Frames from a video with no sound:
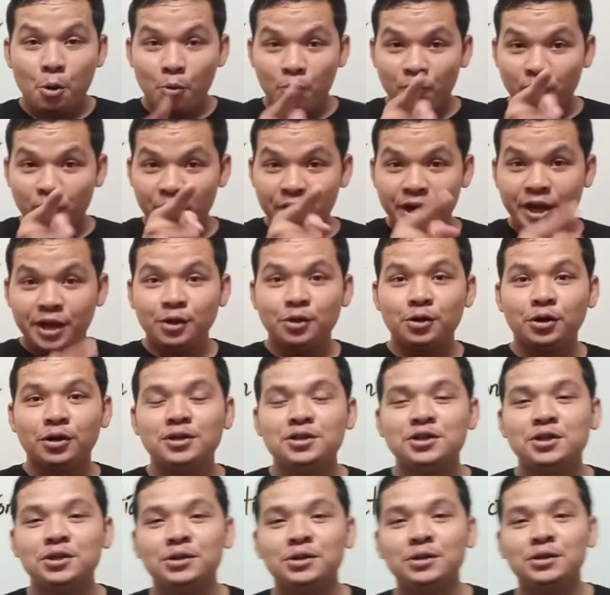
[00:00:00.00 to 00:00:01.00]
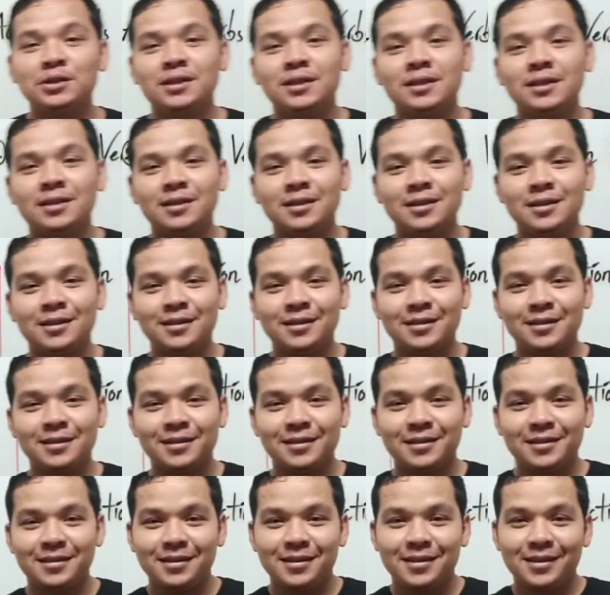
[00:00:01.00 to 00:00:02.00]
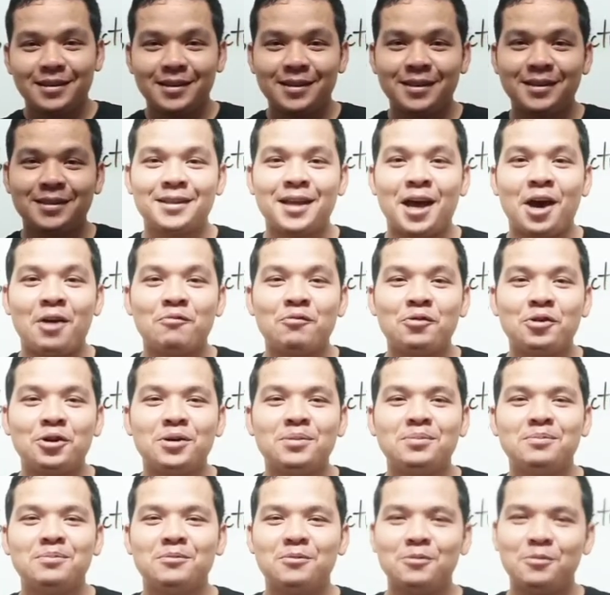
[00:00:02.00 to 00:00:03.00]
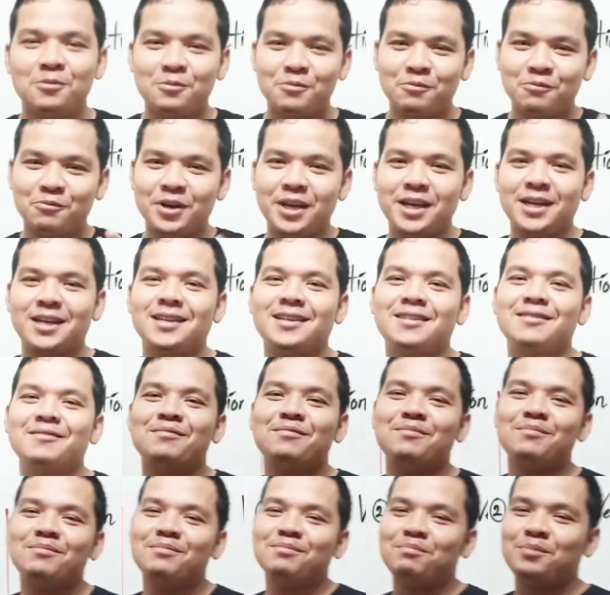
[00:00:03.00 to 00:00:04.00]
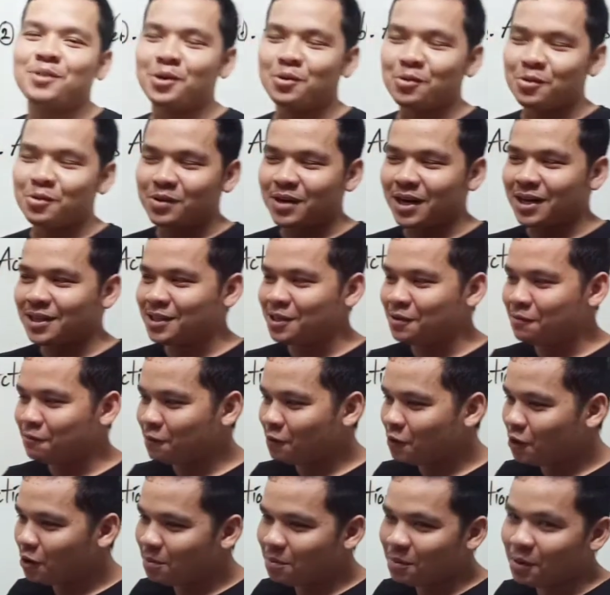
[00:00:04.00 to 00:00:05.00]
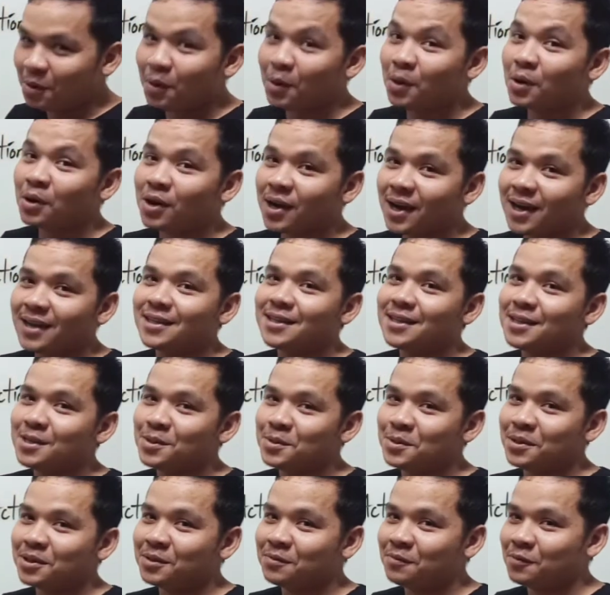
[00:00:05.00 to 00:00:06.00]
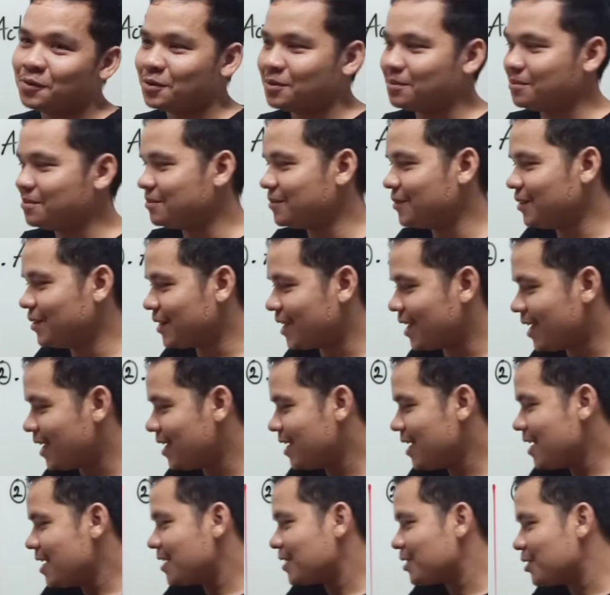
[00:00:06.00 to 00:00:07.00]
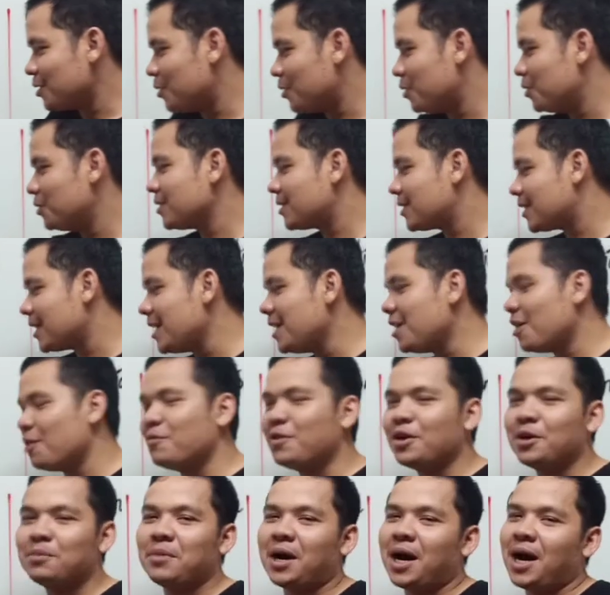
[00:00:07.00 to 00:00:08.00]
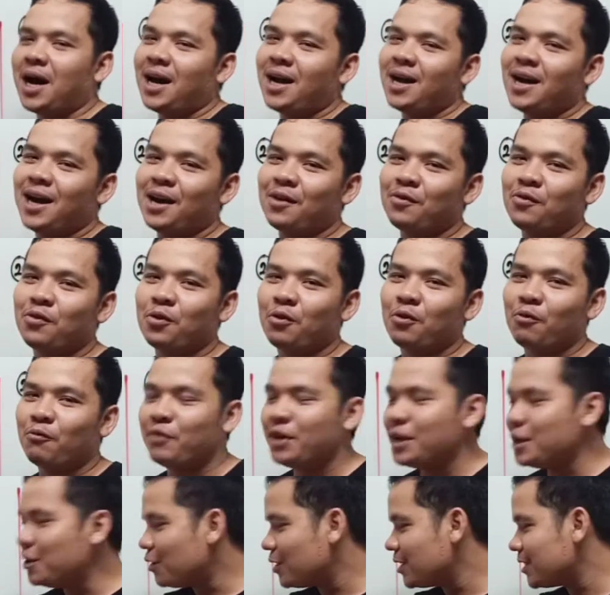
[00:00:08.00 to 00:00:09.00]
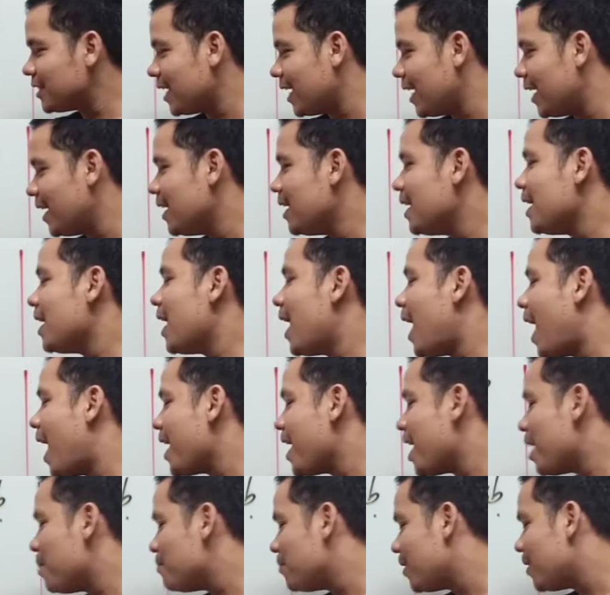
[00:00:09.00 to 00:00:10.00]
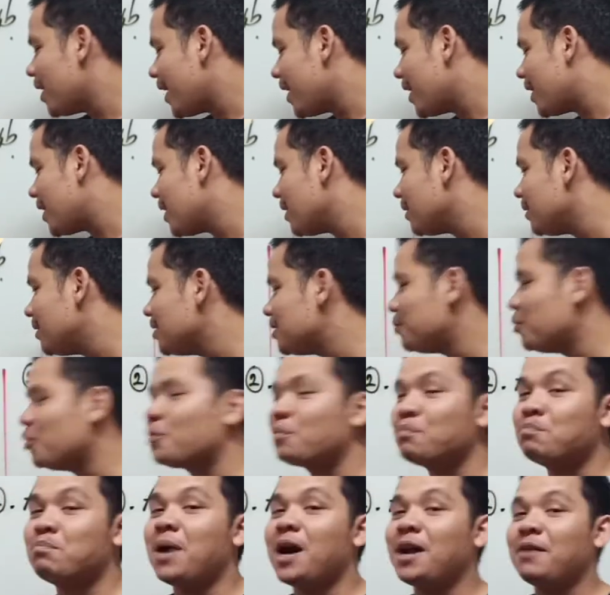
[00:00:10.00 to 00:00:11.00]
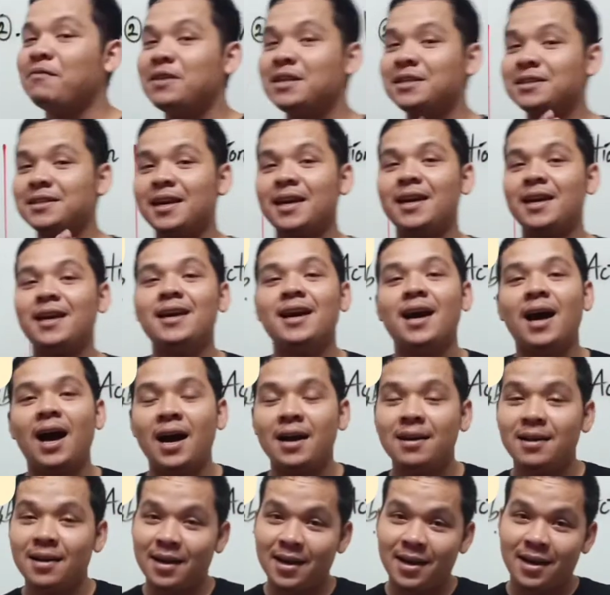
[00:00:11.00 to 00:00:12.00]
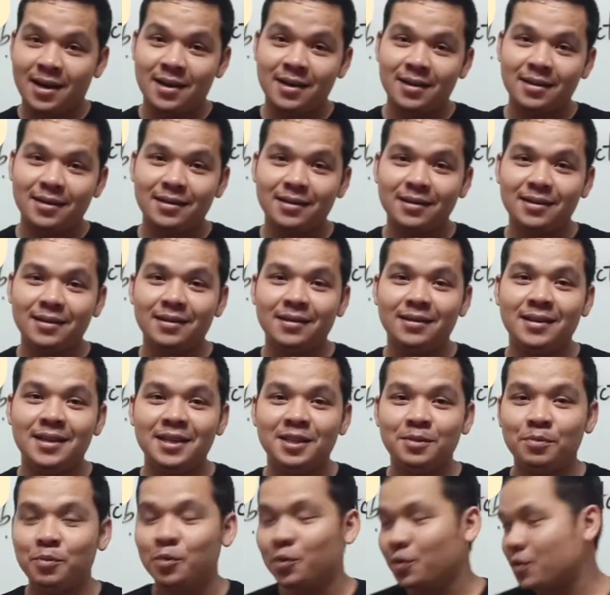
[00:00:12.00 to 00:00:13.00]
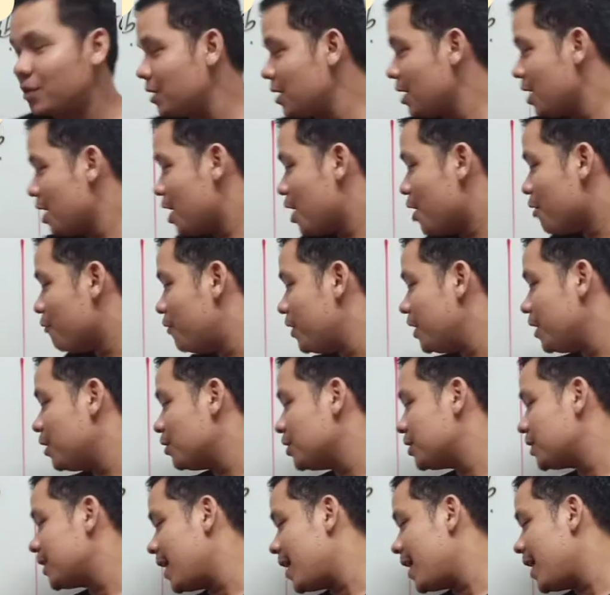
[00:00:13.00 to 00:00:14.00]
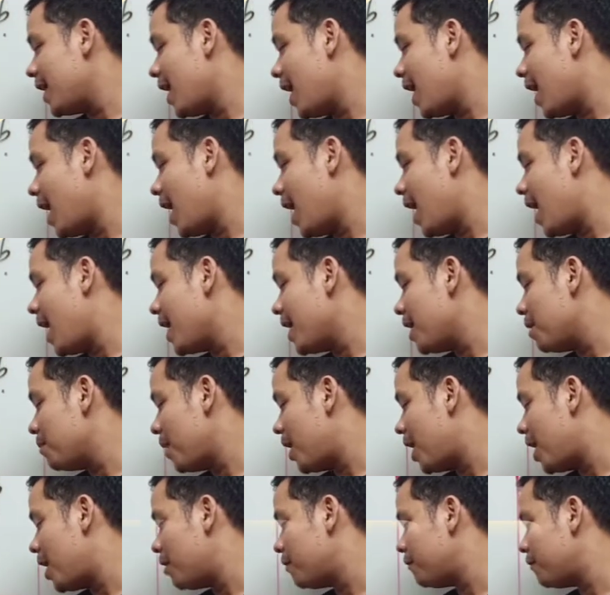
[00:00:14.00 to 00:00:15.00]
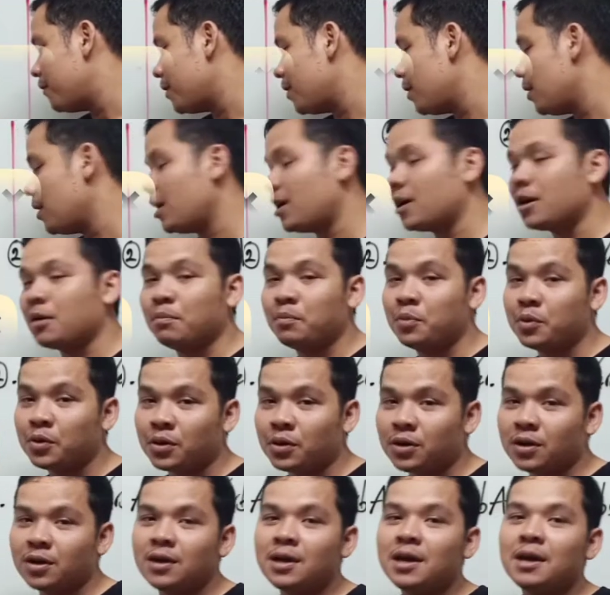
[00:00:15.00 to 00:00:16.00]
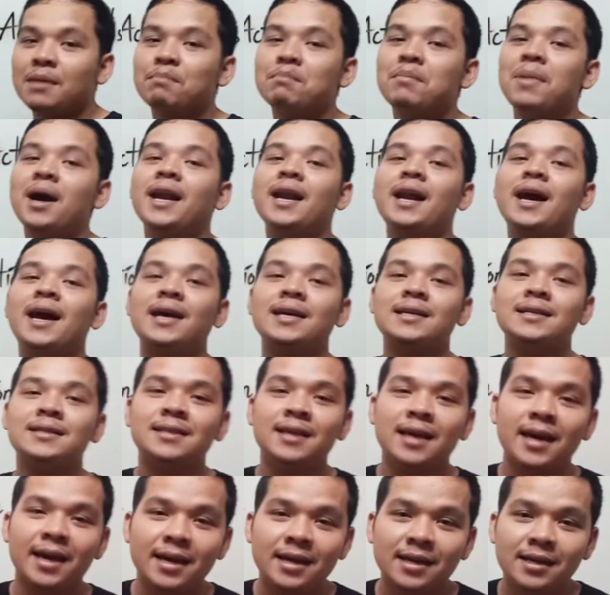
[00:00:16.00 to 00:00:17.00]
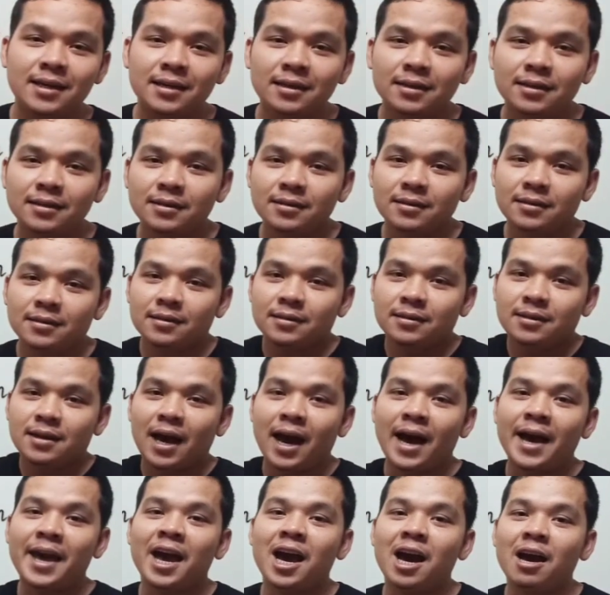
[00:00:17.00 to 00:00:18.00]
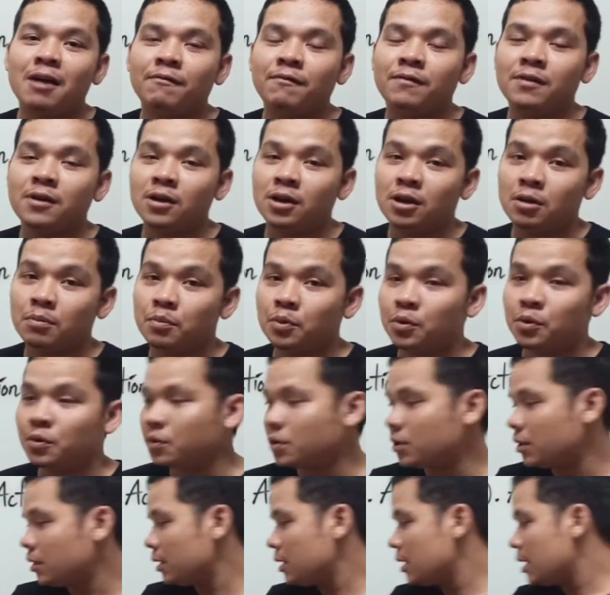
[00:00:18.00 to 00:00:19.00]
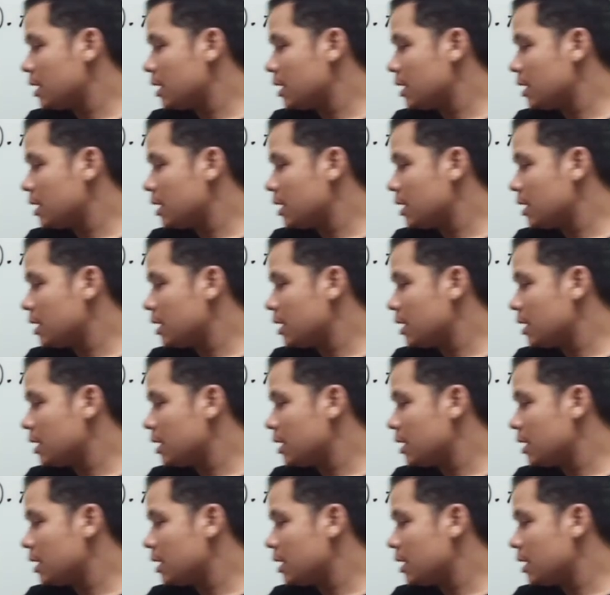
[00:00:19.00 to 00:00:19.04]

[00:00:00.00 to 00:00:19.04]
We don't use start verb with progressive form or continuous form. Okay, so three of them are wrong. We don't say I am liking this book, but we say I like this book. We don't say I am have a lot of book, but I say I have a lot of book.